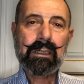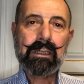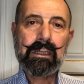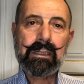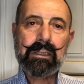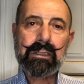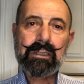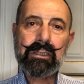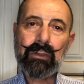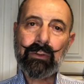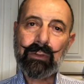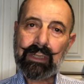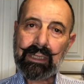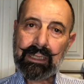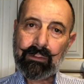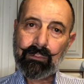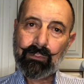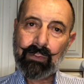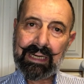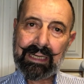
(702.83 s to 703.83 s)
So
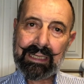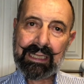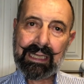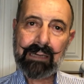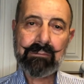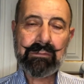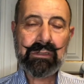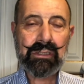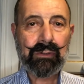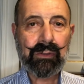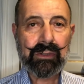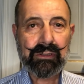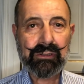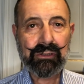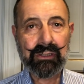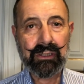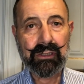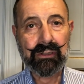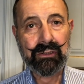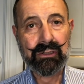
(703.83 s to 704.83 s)
when it comes to
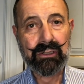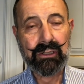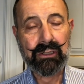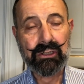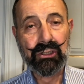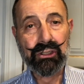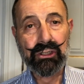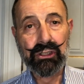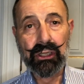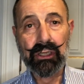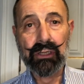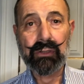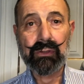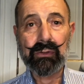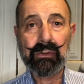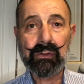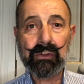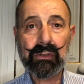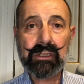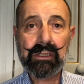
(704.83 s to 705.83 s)
introducing
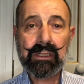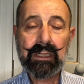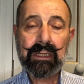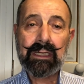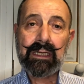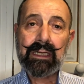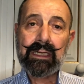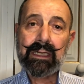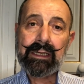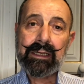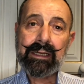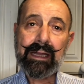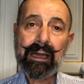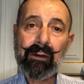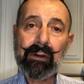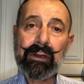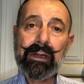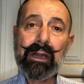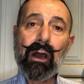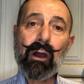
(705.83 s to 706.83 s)
shoes,
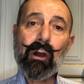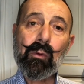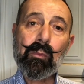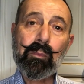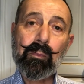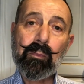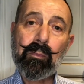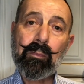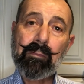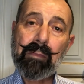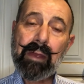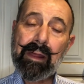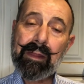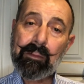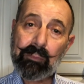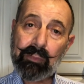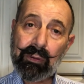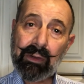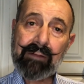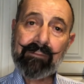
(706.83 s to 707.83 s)
now I know in the
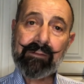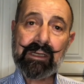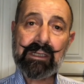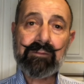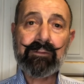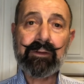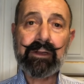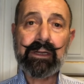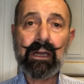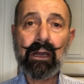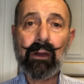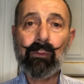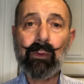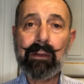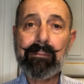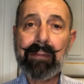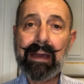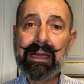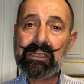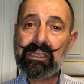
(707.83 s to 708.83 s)
previous video we
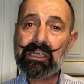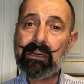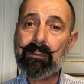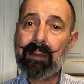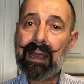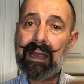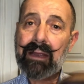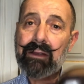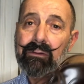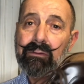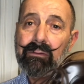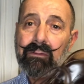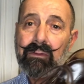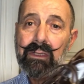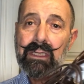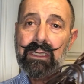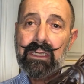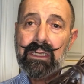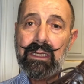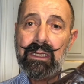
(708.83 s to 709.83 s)
mentioned about
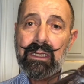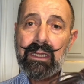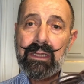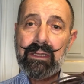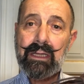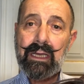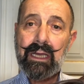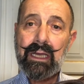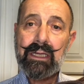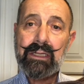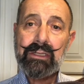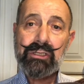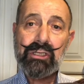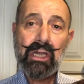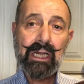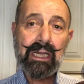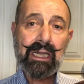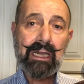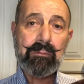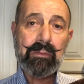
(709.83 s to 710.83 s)

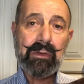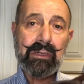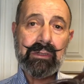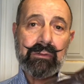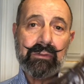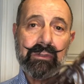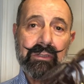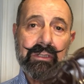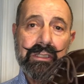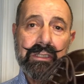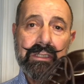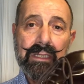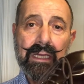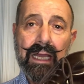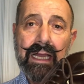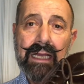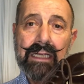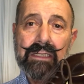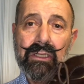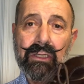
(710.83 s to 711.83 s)
chucker boots
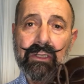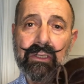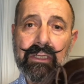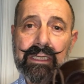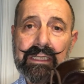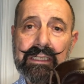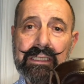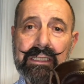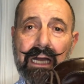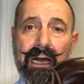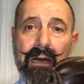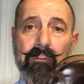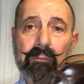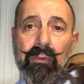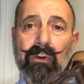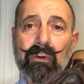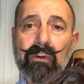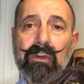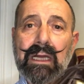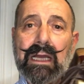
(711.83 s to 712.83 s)
as a good
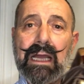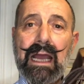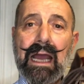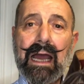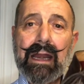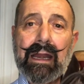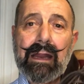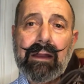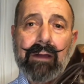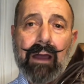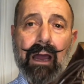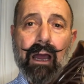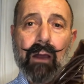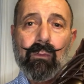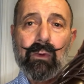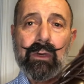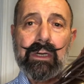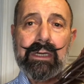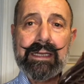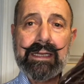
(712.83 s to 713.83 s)
example. I
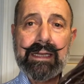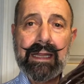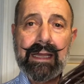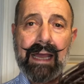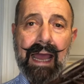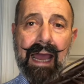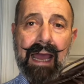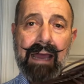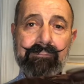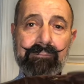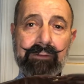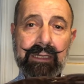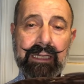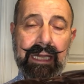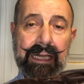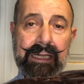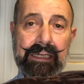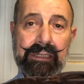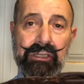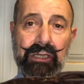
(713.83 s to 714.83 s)
would
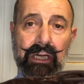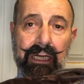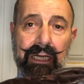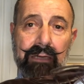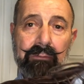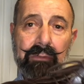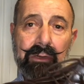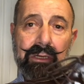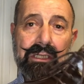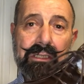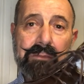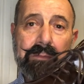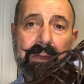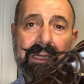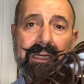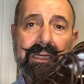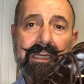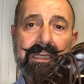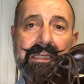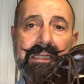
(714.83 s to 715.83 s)
advocate chucker boots
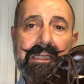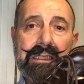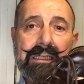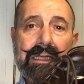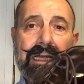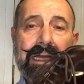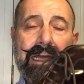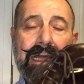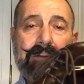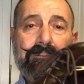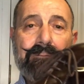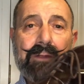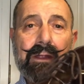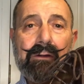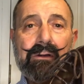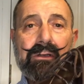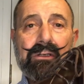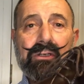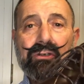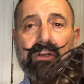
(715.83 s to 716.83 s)
because if
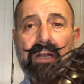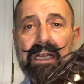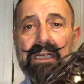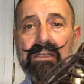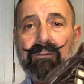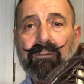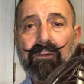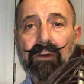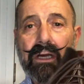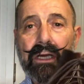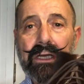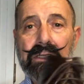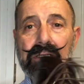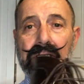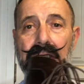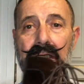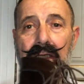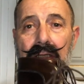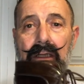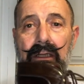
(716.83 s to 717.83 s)
they're a dress
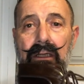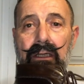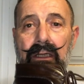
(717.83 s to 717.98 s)
version